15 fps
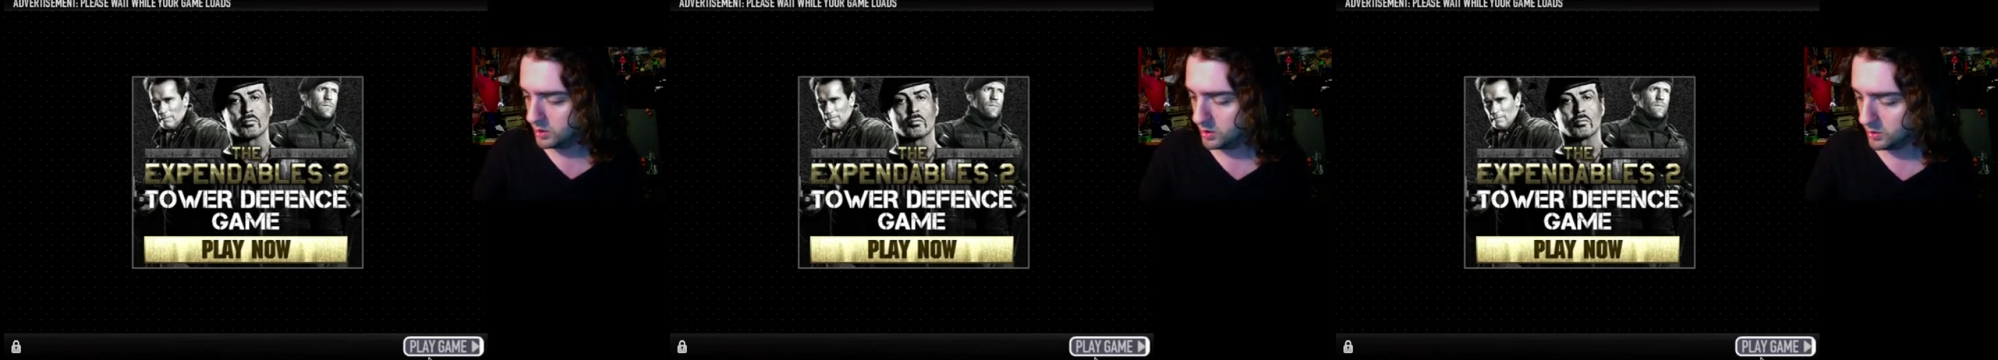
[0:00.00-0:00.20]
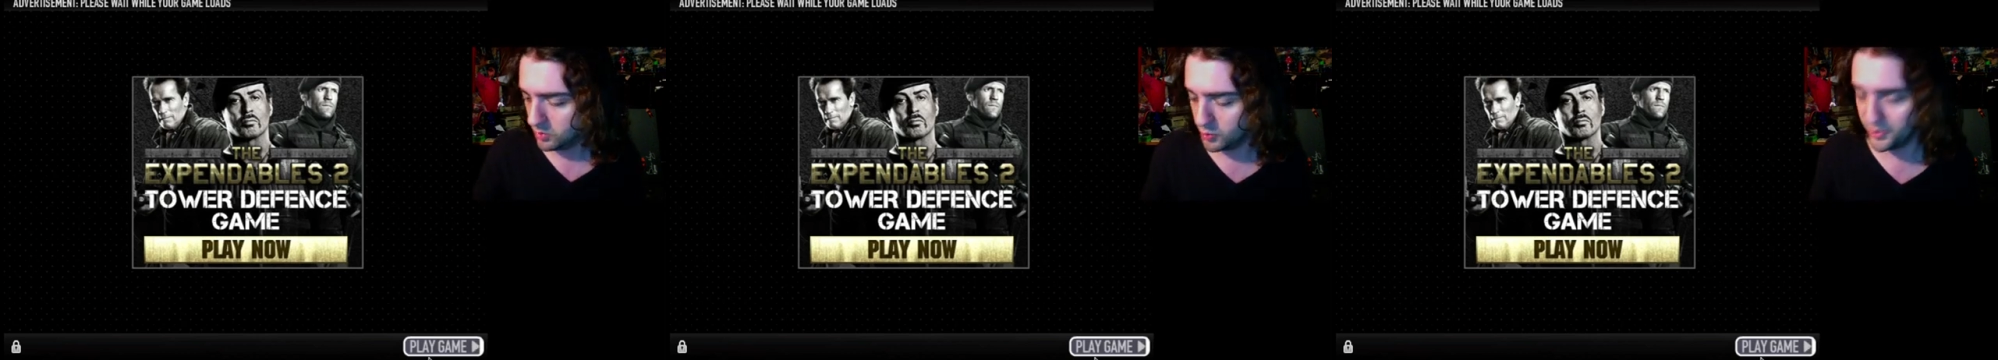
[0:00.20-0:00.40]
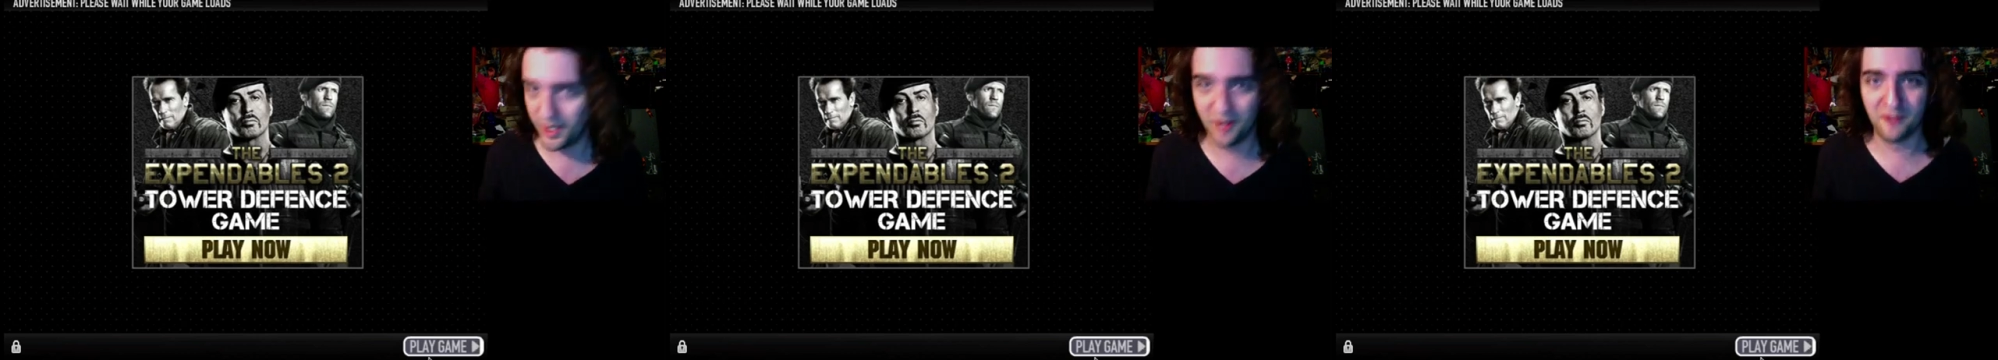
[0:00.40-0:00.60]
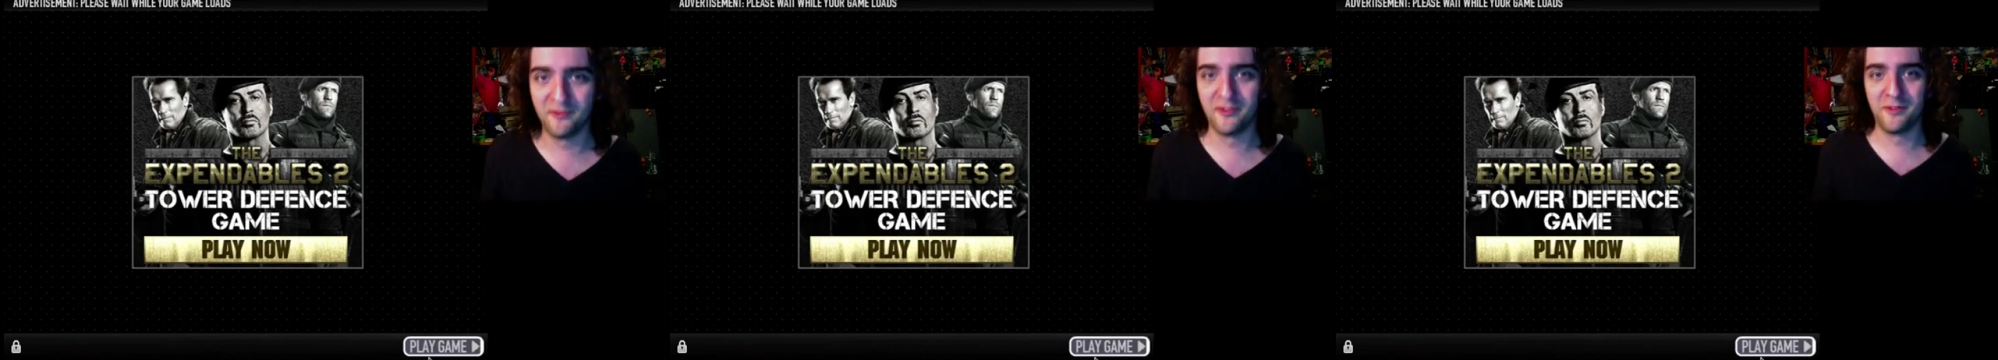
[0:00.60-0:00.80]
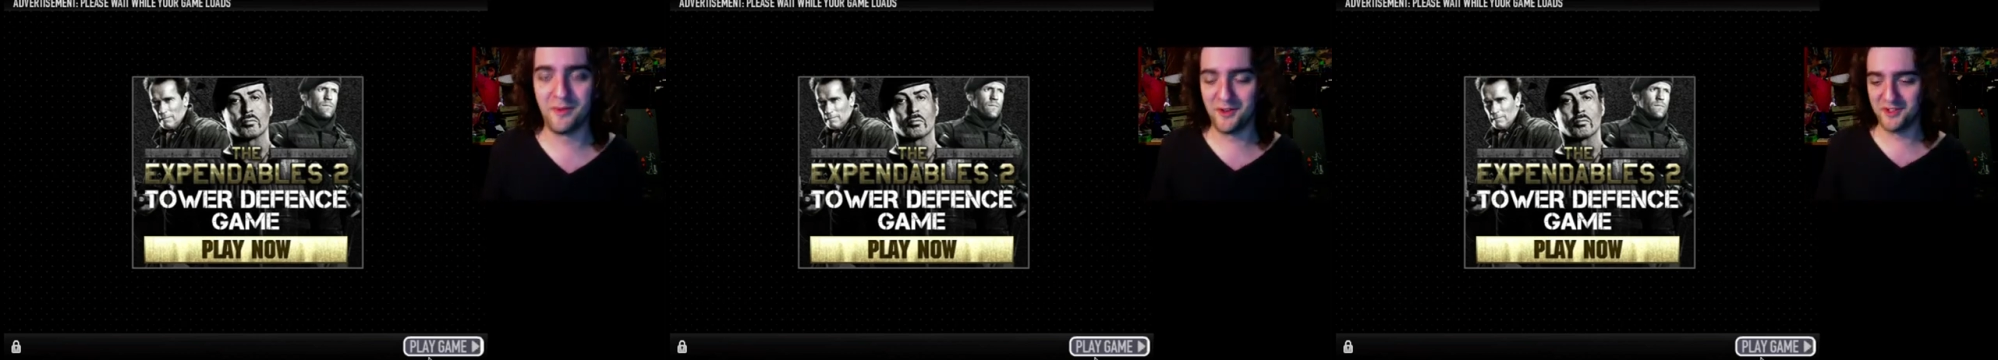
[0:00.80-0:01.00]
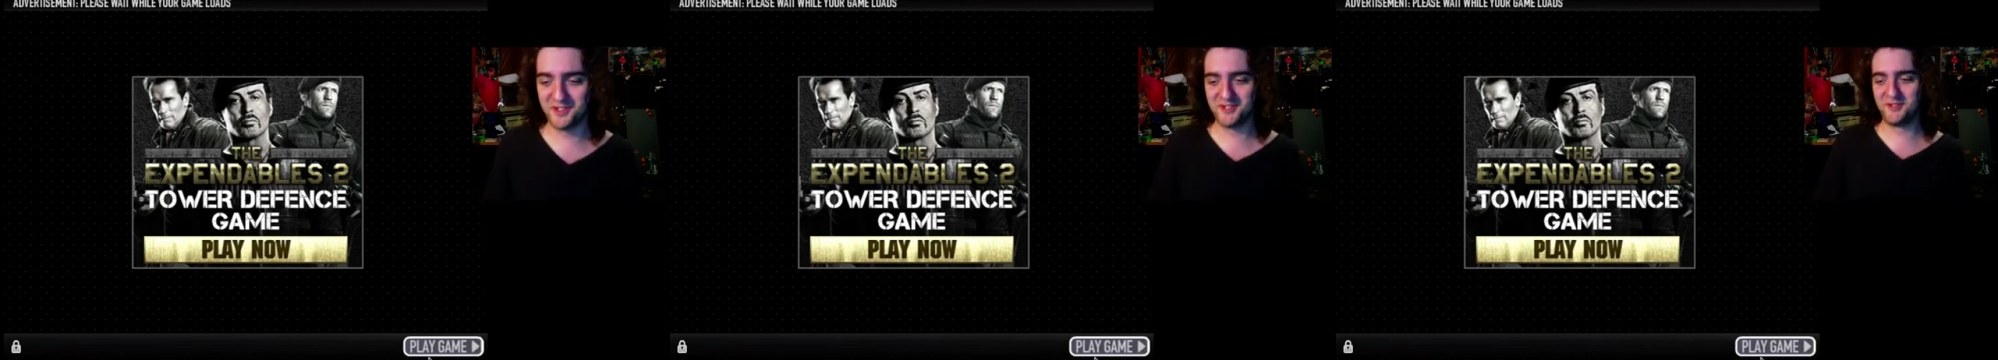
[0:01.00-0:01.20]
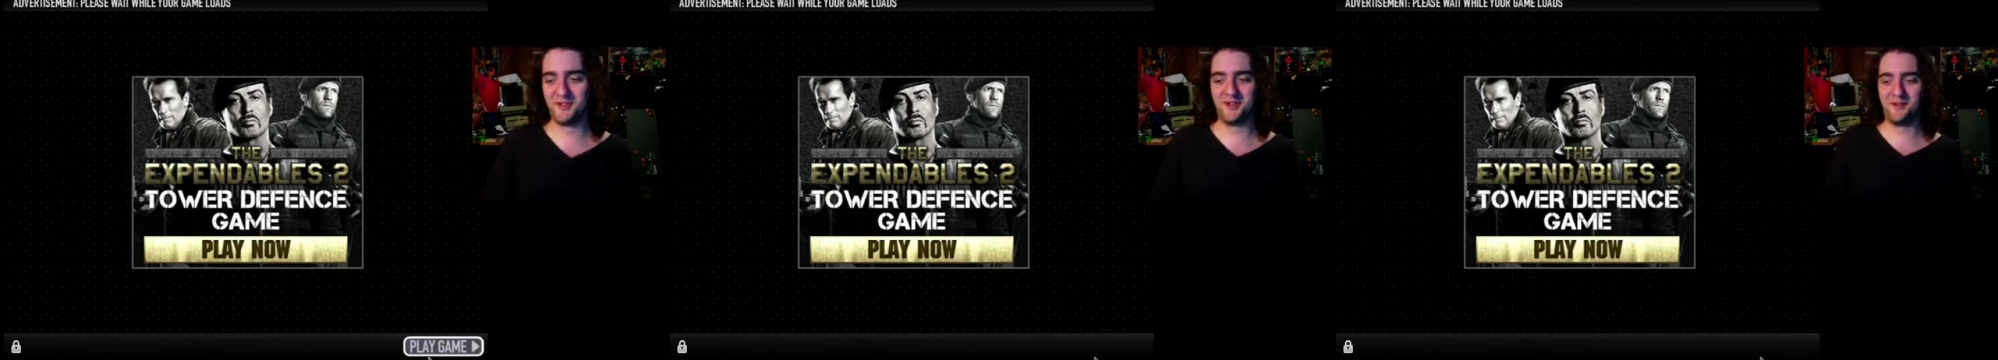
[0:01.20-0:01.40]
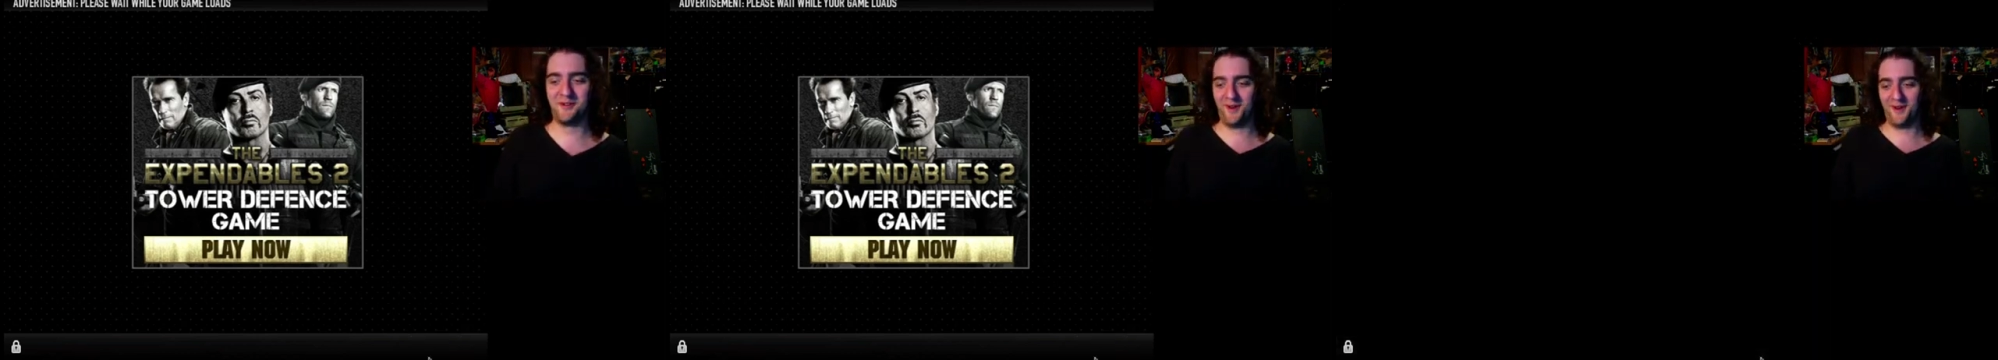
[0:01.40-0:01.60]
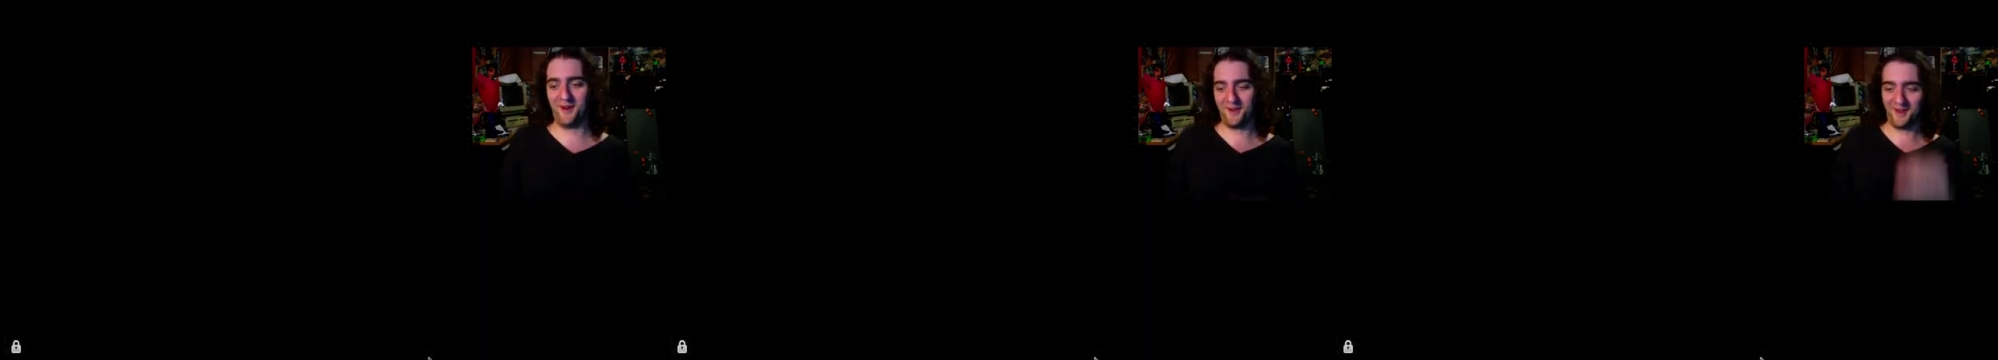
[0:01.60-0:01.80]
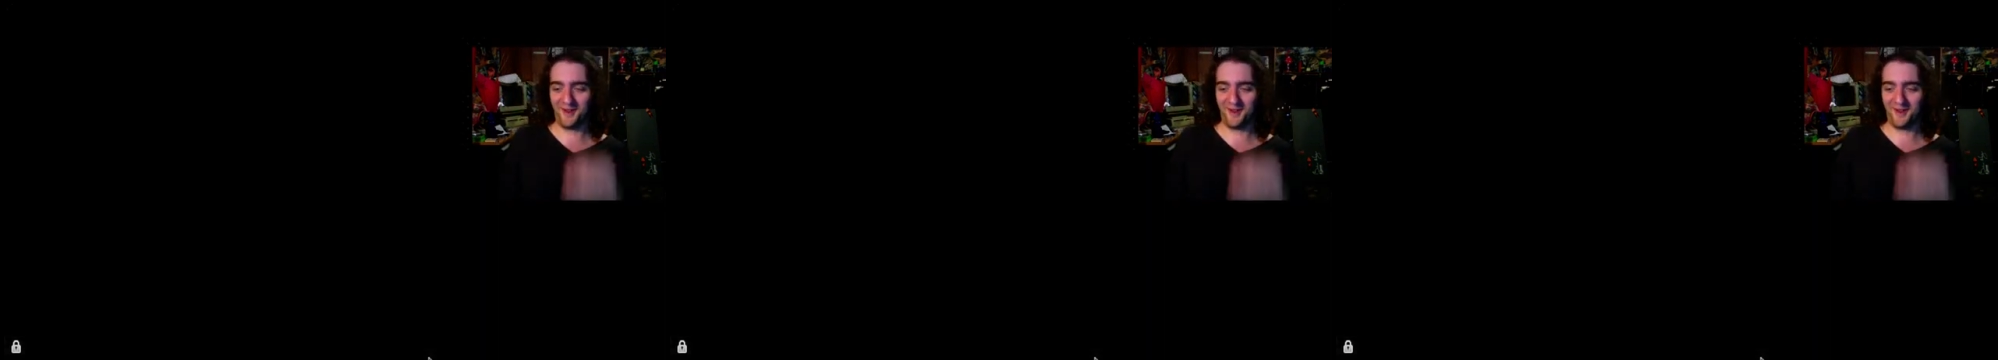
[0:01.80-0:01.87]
Or none of them, I'll just do it on my own,